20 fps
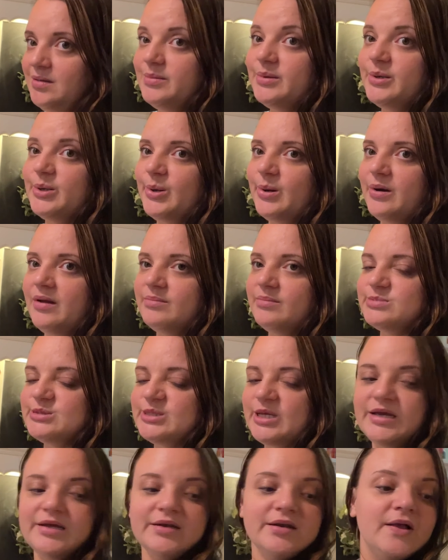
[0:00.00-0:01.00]
You know what I'm
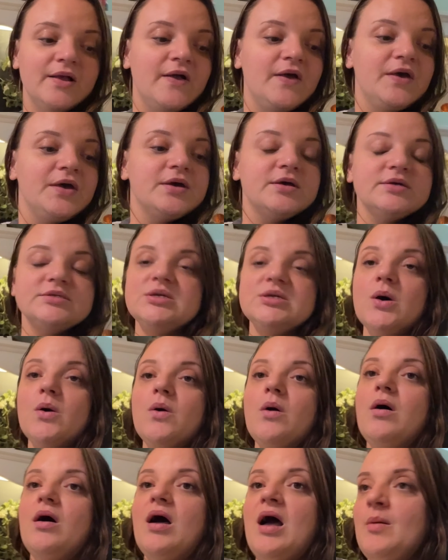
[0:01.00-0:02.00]
saying?
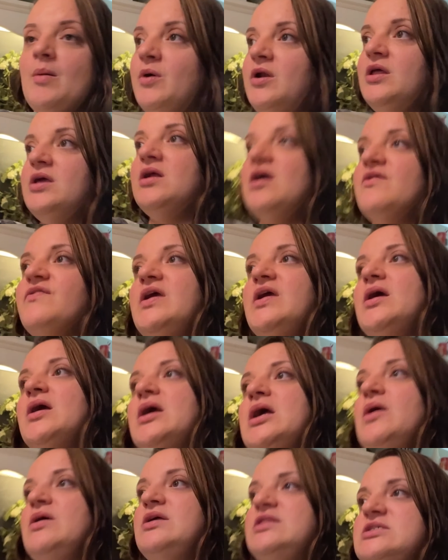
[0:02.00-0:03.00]
So I'm going to get off
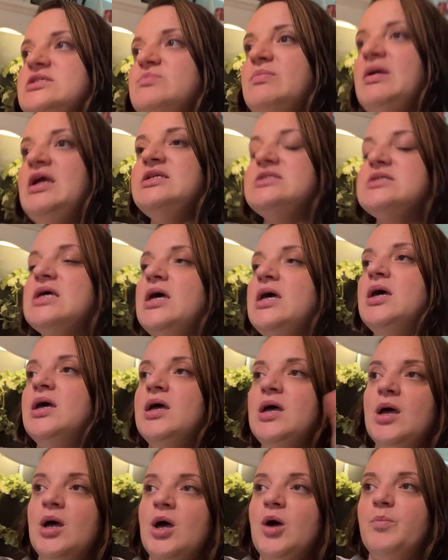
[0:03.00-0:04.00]
here go get this meat
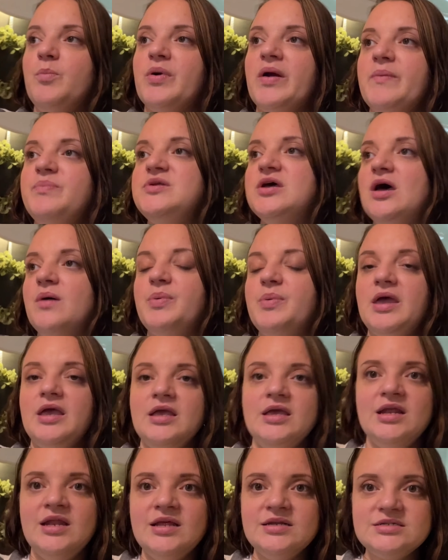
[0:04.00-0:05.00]
prepped up
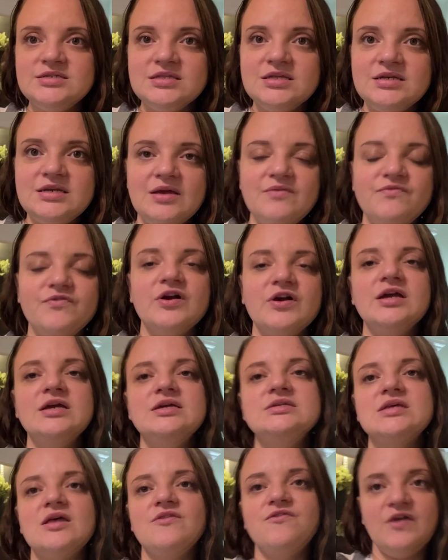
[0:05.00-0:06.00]
and get it into the deep
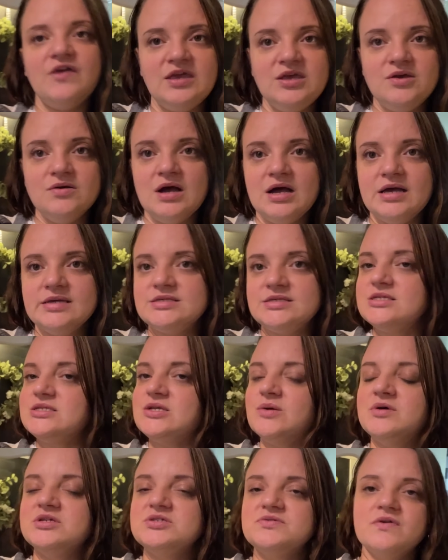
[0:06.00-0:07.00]
freeze. Thank you guys
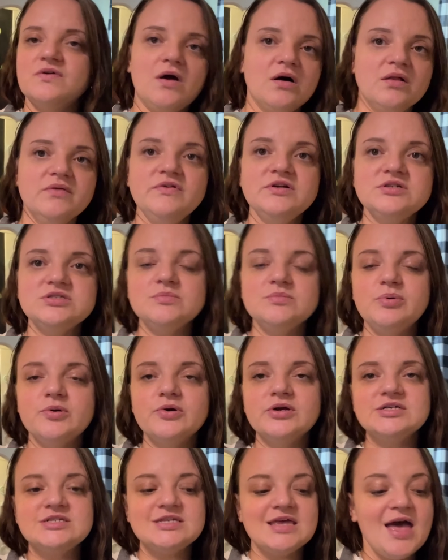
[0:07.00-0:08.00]
so much for all of your
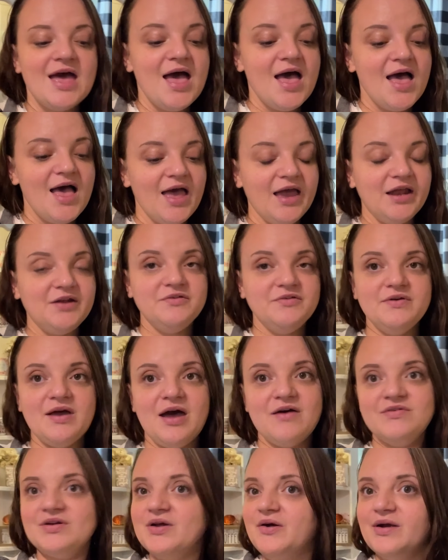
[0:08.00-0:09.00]
support. And if you
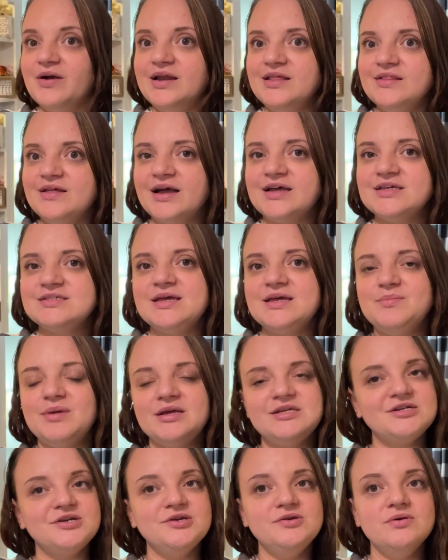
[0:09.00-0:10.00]
haven't already, like I said,
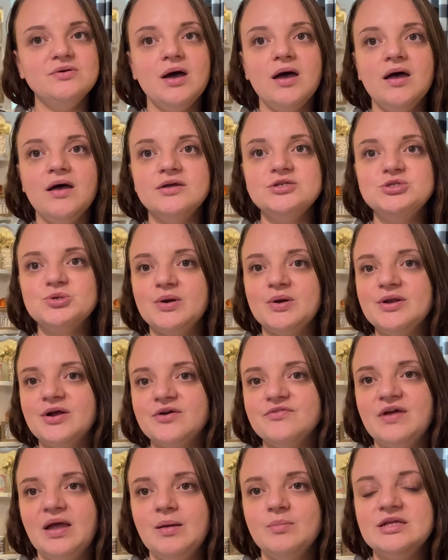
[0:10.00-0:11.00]
make sure you join
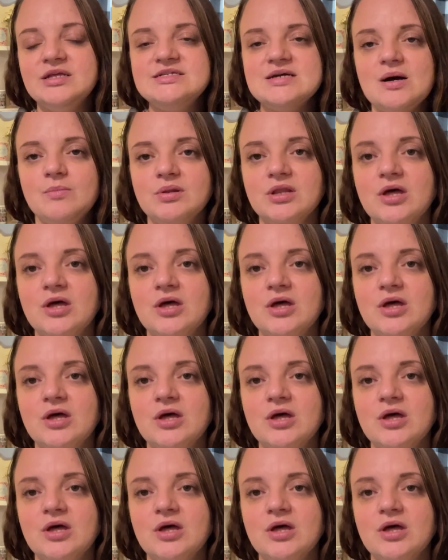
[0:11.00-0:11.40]
our family down